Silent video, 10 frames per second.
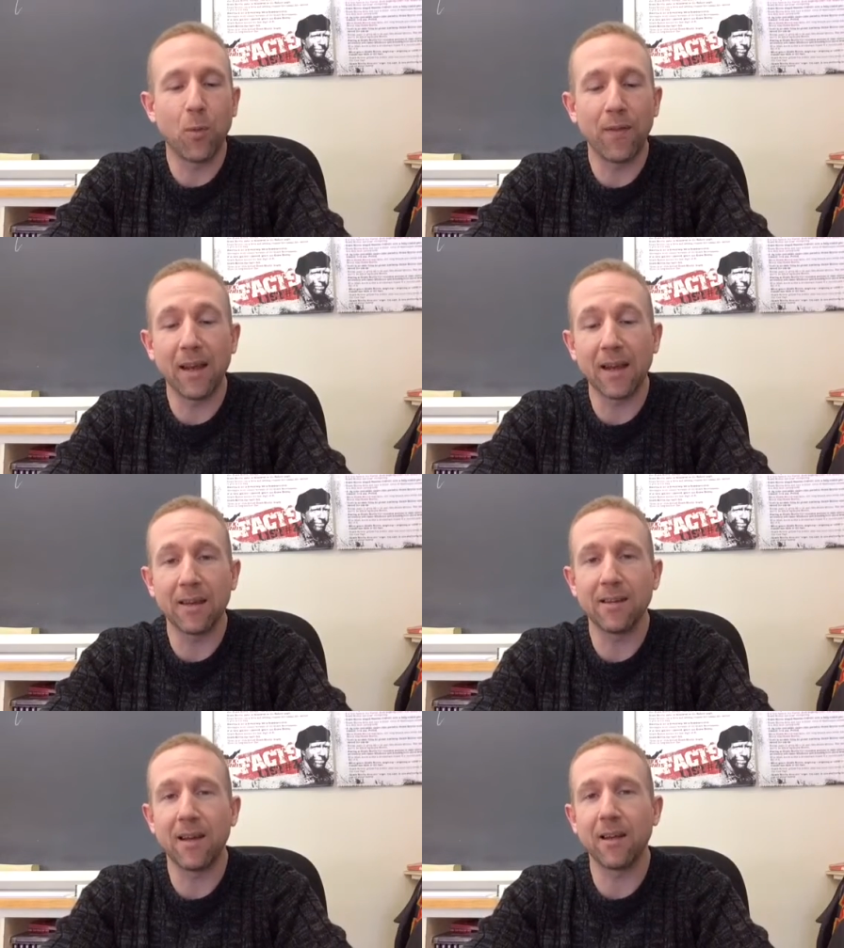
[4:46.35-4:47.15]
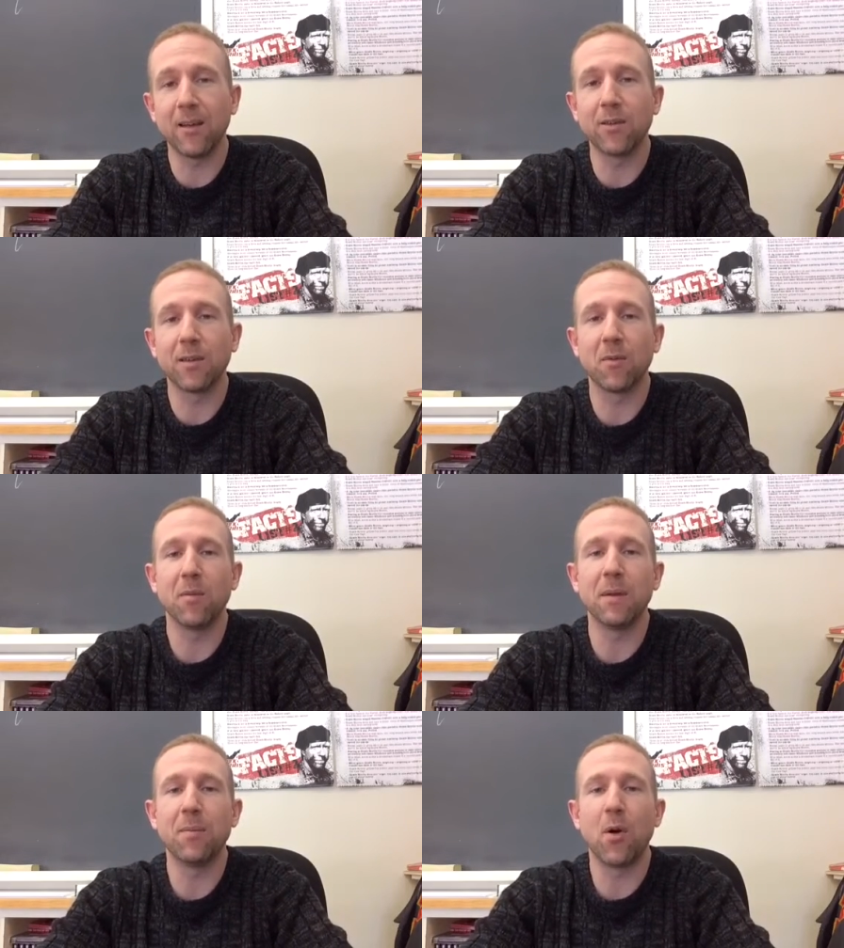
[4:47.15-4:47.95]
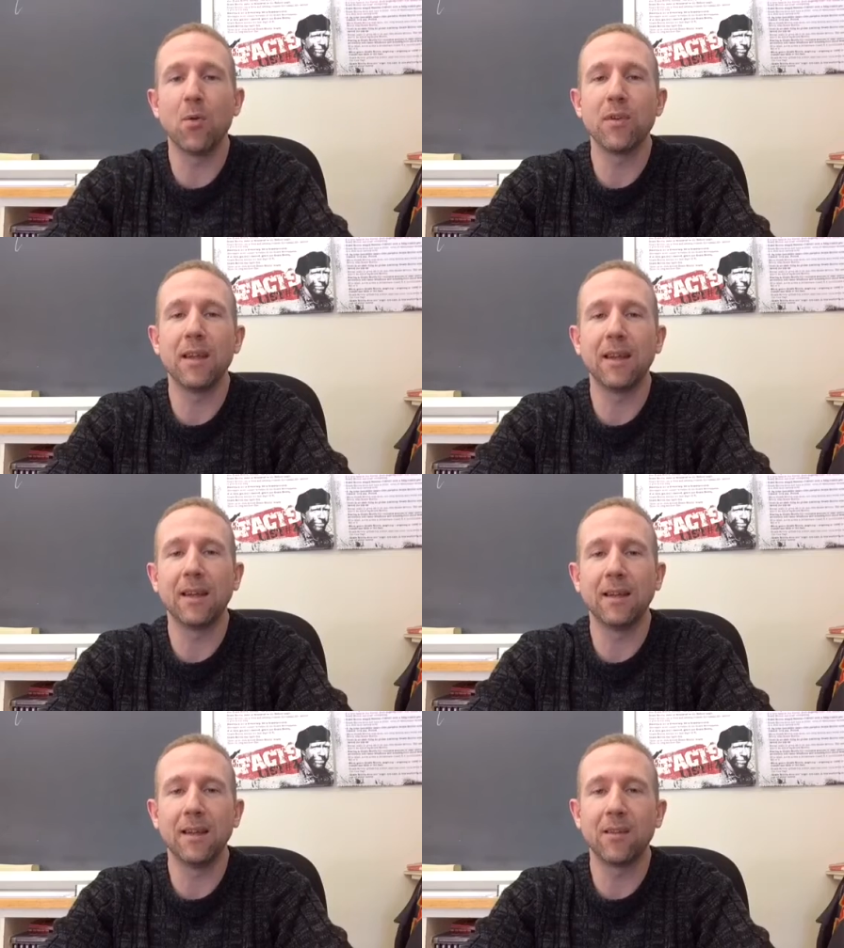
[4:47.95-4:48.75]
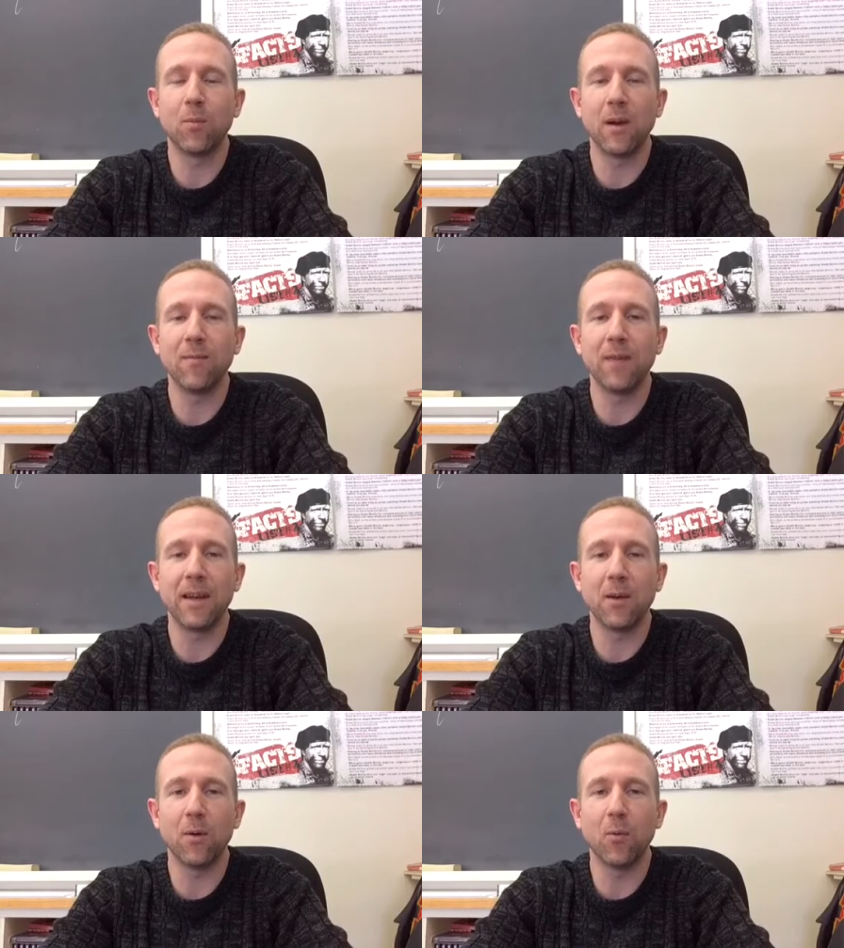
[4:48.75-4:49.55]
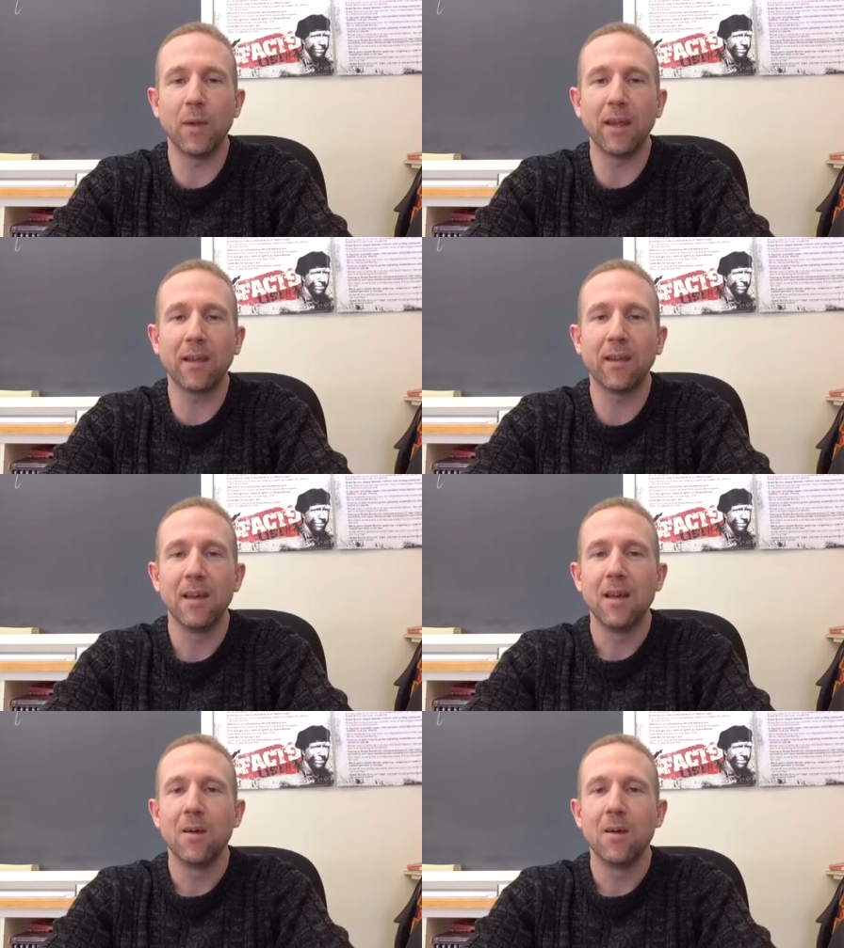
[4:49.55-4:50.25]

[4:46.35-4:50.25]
One thing I can tell you is I'm going to be posting at least 1 video a week,